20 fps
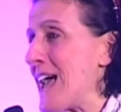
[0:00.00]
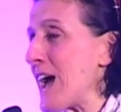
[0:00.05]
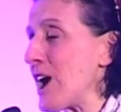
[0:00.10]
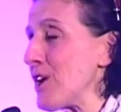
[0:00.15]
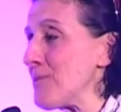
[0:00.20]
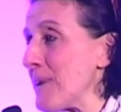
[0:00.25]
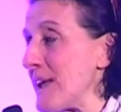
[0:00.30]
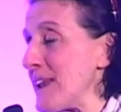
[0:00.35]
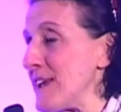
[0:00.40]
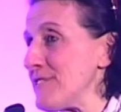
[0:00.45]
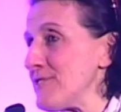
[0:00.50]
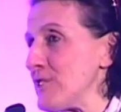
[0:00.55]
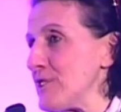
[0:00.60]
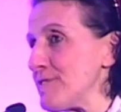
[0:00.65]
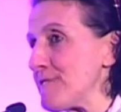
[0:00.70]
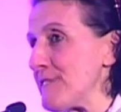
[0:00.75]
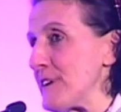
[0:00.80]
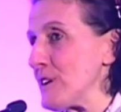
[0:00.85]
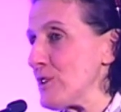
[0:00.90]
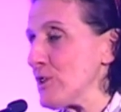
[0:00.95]
How many of you
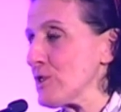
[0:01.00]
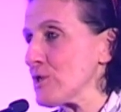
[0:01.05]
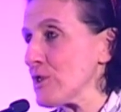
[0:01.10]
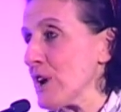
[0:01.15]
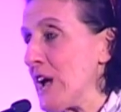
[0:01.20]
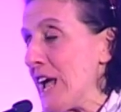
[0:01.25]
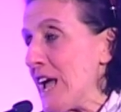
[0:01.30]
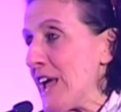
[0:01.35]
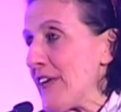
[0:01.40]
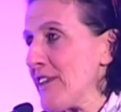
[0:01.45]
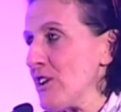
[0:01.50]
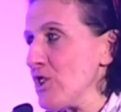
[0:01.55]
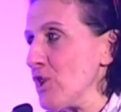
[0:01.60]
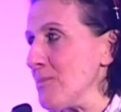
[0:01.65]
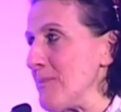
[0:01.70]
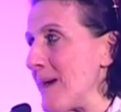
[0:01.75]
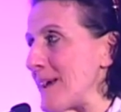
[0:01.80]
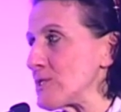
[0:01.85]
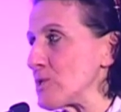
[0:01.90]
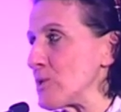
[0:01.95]
feel that
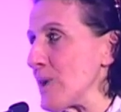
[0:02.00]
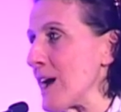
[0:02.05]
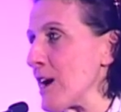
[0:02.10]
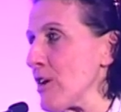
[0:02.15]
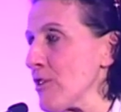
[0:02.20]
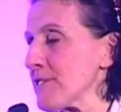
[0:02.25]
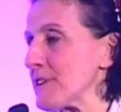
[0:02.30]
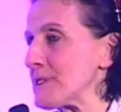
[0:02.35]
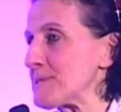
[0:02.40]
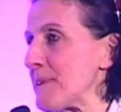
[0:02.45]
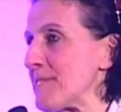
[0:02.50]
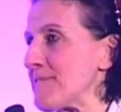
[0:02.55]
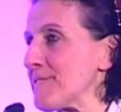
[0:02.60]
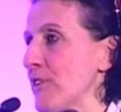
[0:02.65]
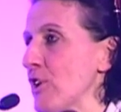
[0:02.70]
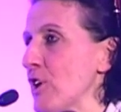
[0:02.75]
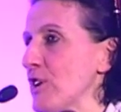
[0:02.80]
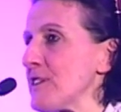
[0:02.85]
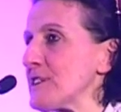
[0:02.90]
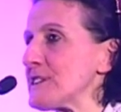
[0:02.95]
your mental health has been
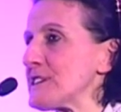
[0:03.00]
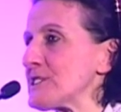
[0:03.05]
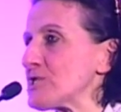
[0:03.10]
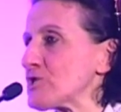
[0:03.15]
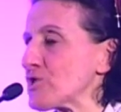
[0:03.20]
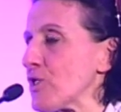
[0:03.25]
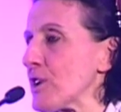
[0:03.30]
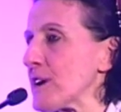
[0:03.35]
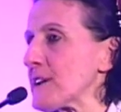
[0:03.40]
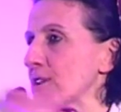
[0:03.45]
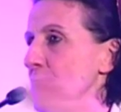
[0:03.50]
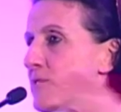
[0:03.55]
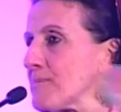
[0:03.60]
further destroyed,